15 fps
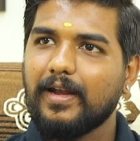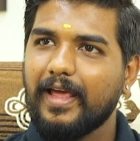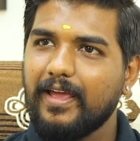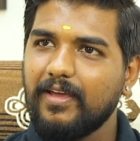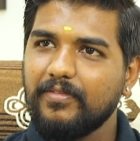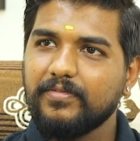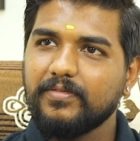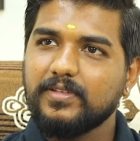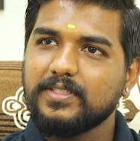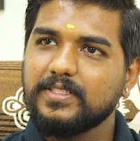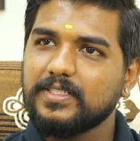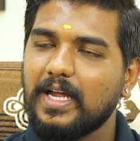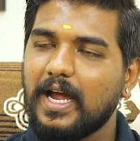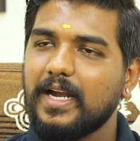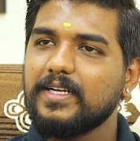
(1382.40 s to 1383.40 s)
life
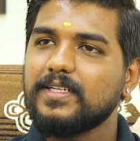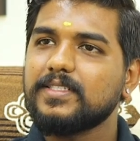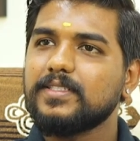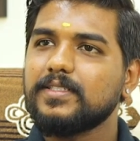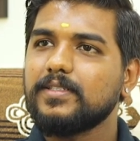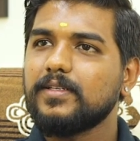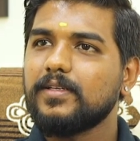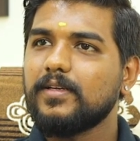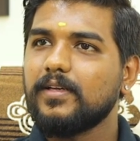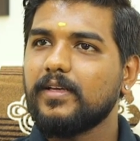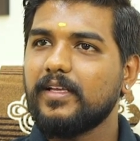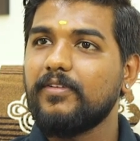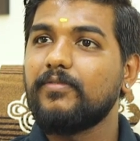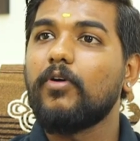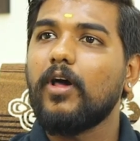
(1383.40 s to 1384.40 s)
starts
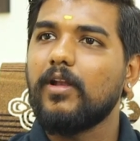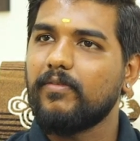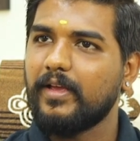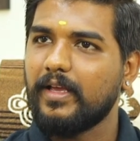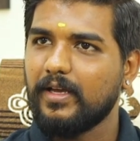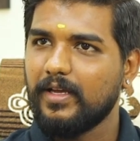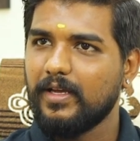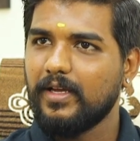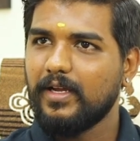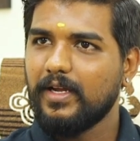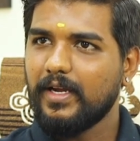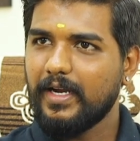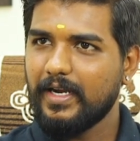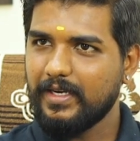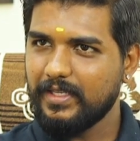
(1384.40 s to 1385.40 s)
evolving.
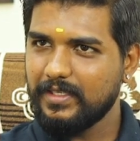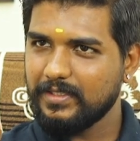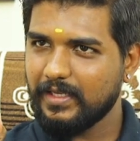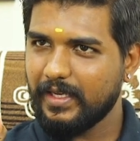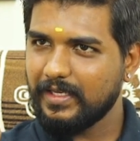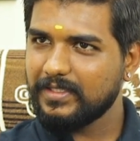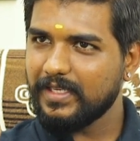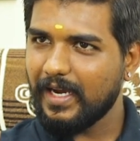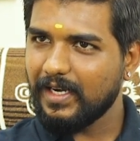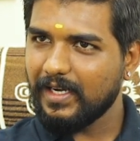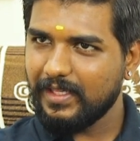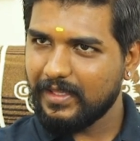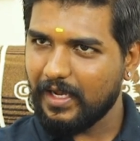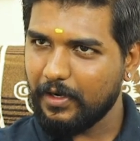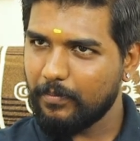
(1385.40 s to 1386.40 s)
It is
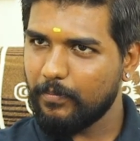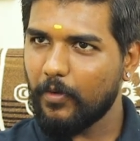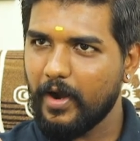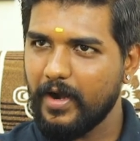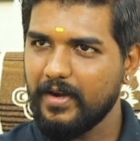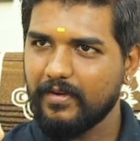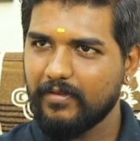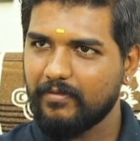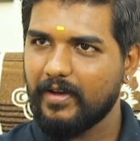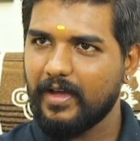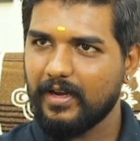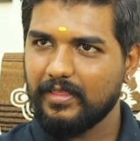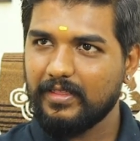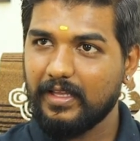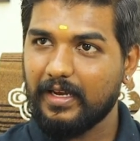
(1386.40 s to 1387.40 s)
exactly that point
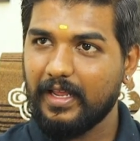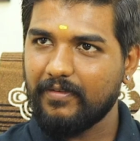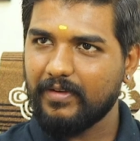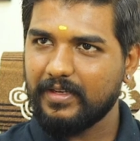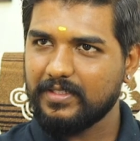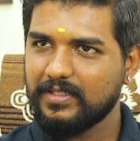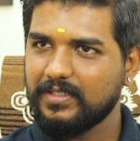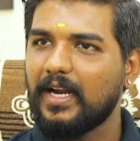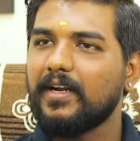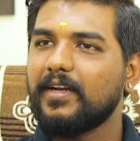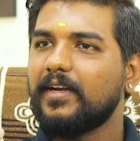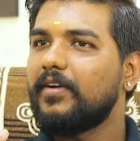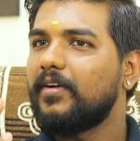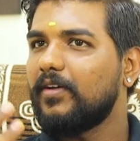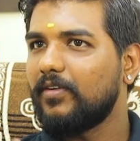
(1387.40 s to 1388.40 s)
where the life has
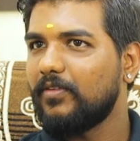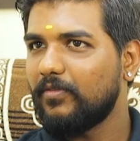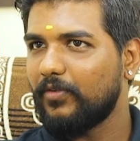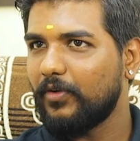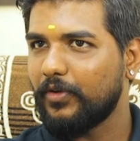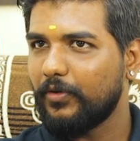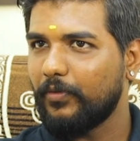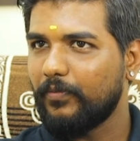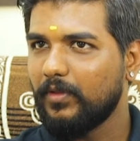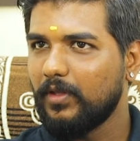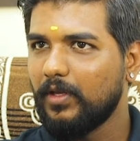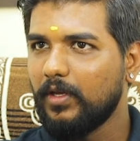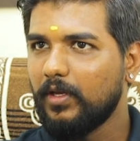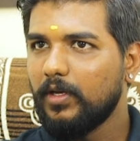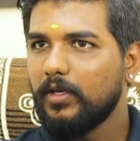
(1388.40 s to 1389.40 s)
started for you.
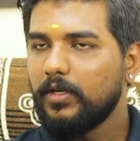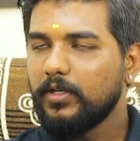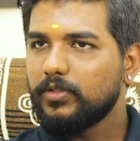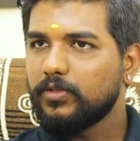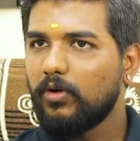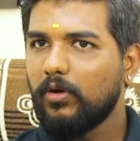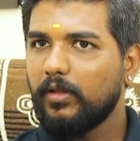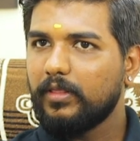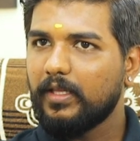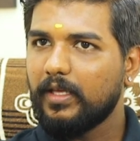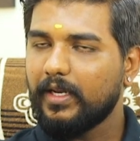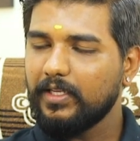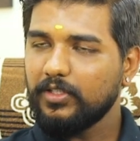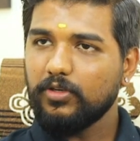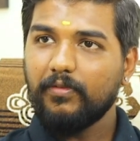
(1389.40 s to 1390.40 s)
So the
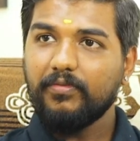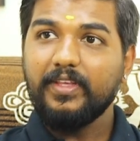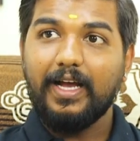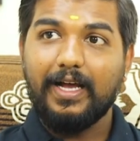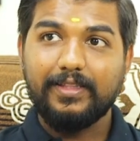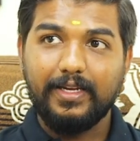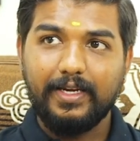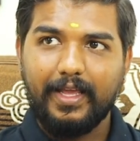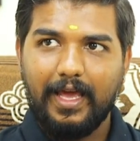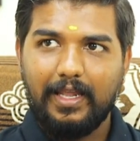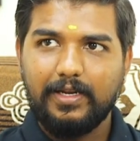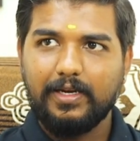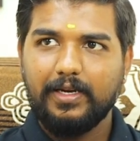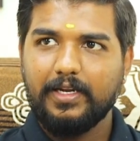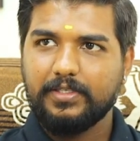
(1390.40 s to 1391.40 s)
rest of the other
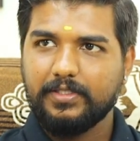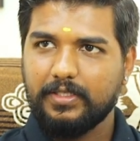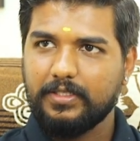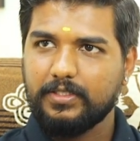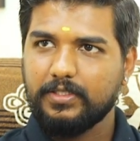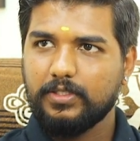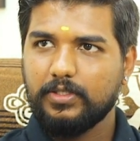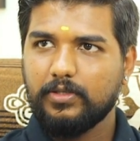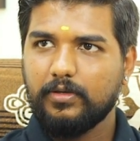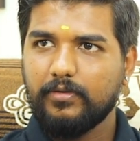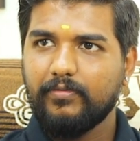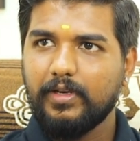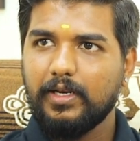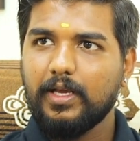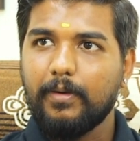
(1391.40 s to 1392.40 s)
calculations
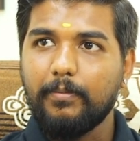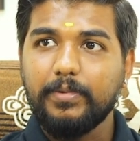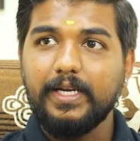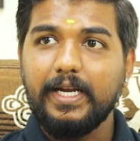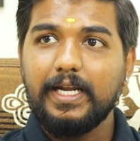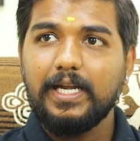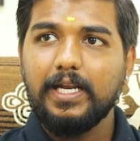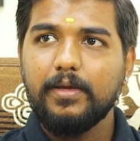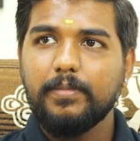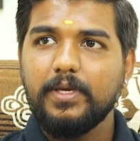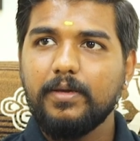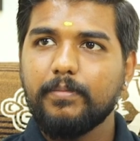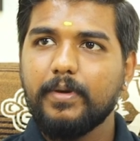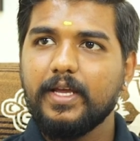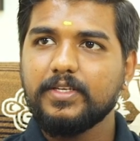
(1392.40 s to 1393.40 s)
will completely
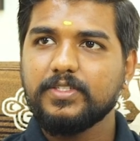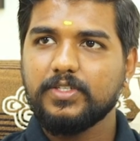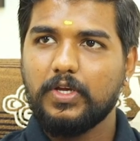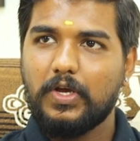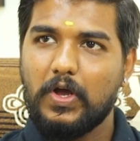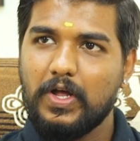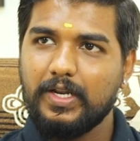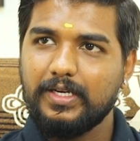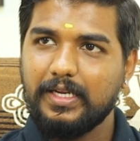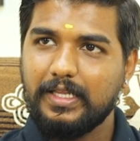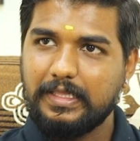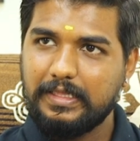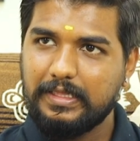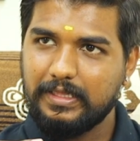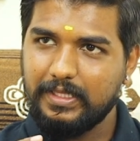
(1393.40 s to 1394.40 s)
be based on
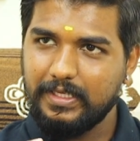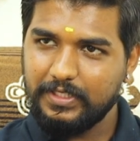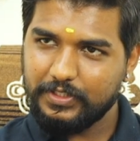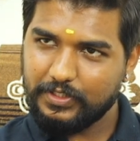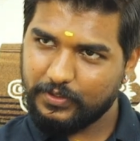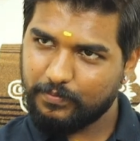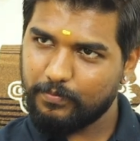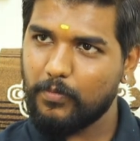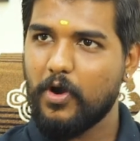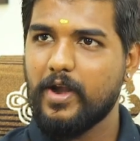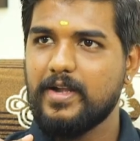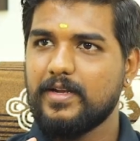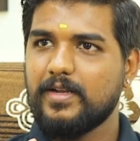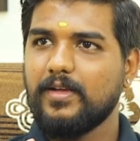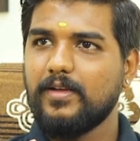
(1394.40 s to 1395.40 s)
this
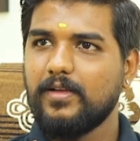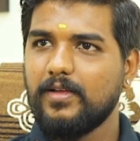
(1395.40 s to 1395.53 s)
point.